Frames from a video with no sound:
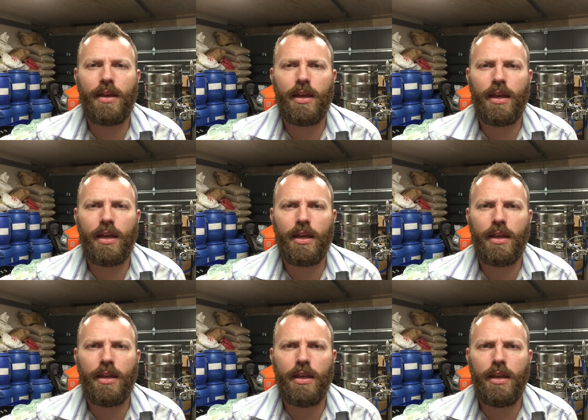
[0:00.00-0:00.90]

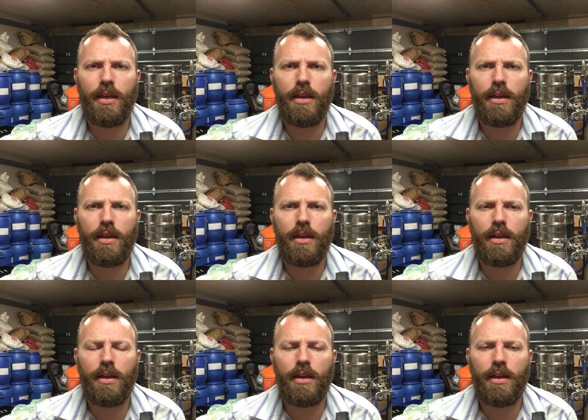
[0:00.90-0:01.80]
And
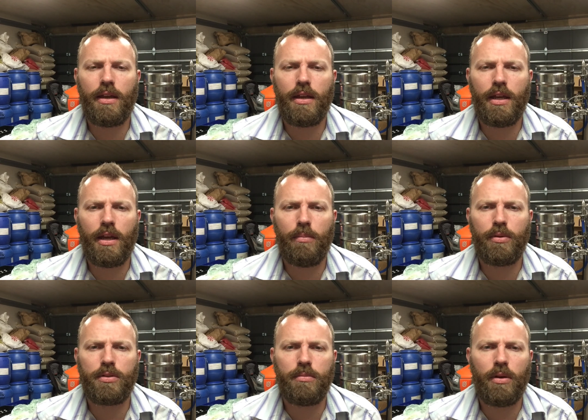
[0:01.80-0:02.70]

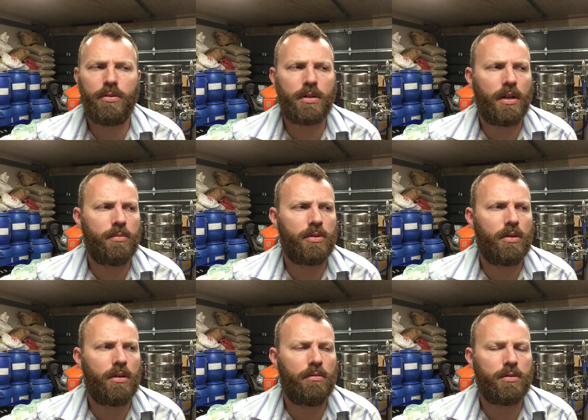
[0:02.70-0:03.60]
put some hose clamps
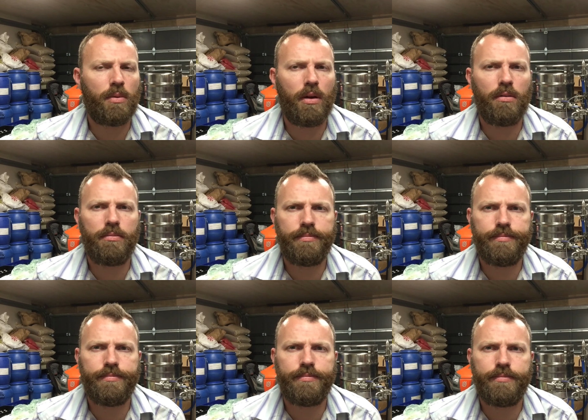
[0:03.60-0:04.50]
on there as well,
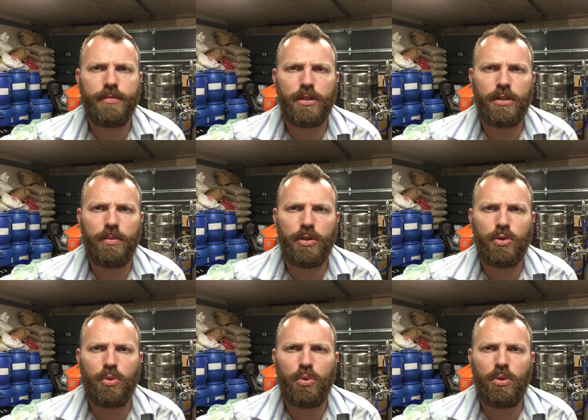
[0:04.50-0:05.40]
just to be
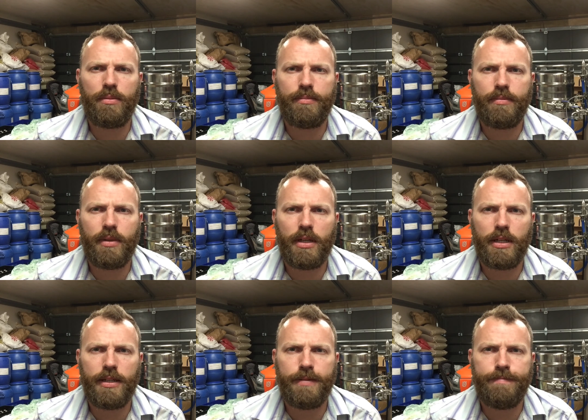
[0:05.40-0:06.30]
sure.
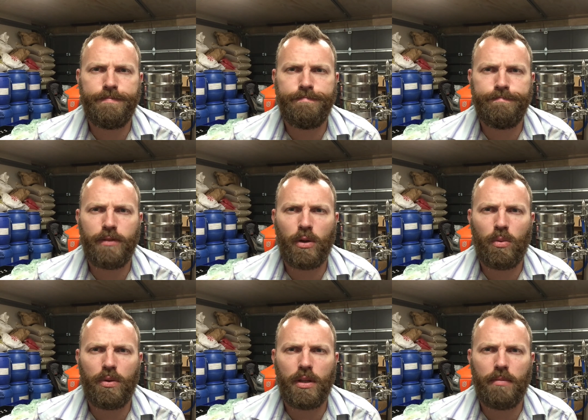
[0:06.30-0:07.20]
Don't
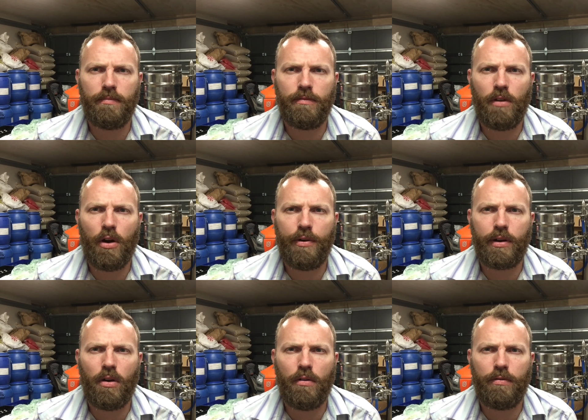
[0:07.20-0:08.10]
want them
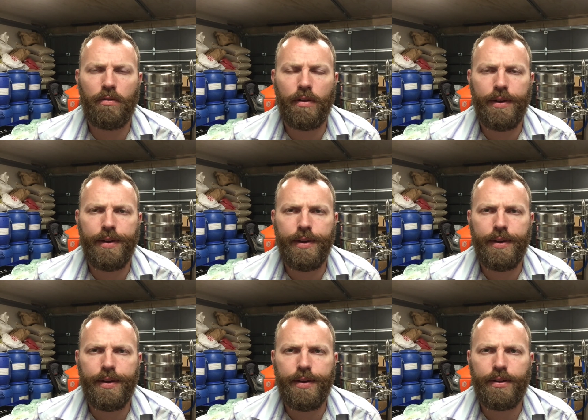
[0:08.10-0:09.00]
firing off
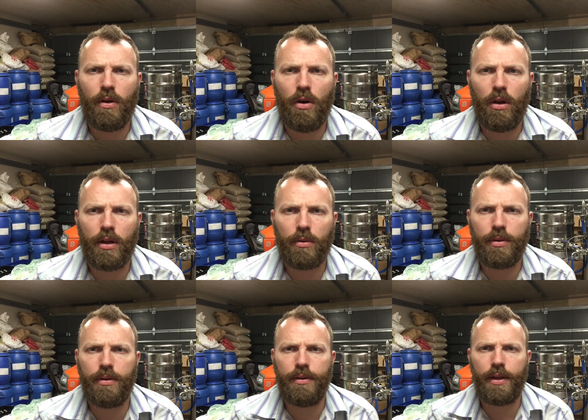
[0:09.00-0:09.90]
hot
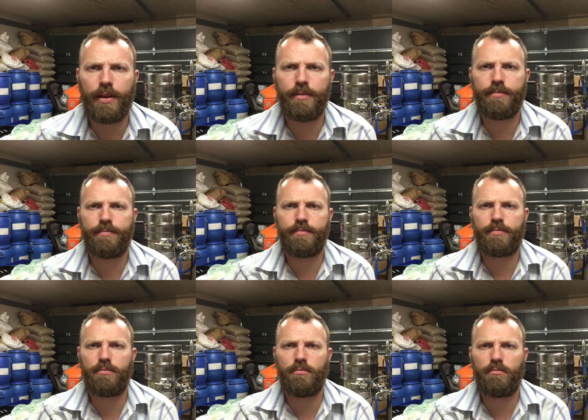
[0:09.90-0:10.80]
liquid and that
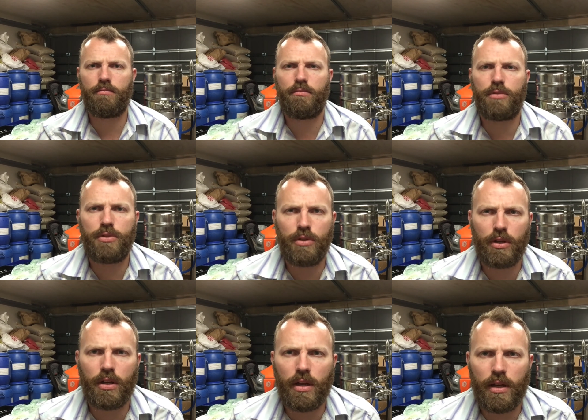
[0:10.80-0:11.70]

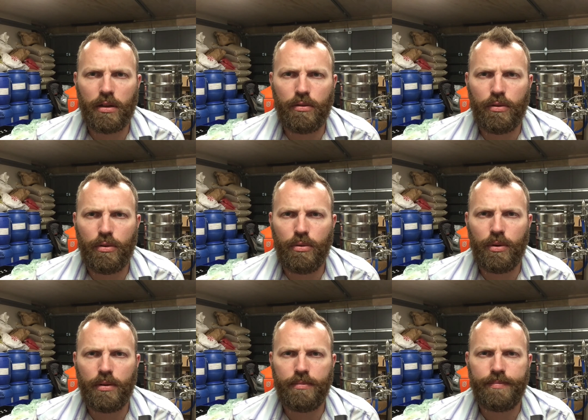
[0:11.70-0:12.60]
circulating through,
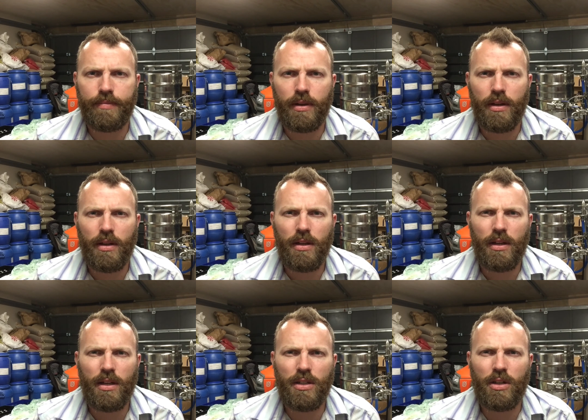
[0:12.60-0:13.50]
and
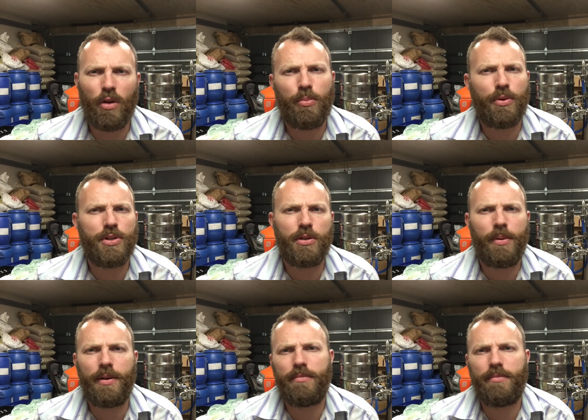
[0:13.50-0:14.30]
it is low pressure, but